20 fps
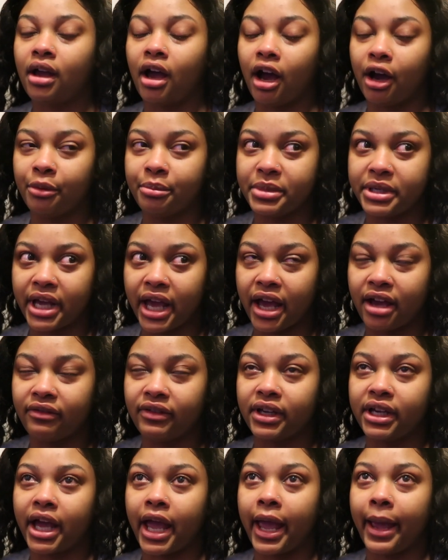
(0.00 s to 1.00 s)
I'll be
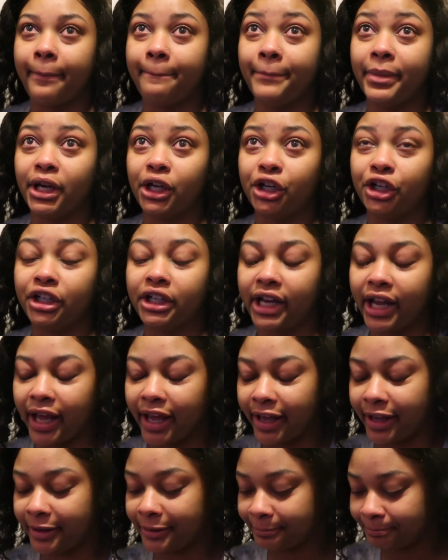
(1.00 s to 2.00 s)
having a better
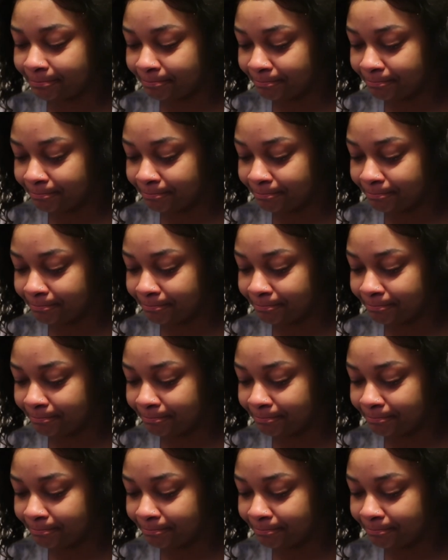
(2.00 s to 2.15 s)
day.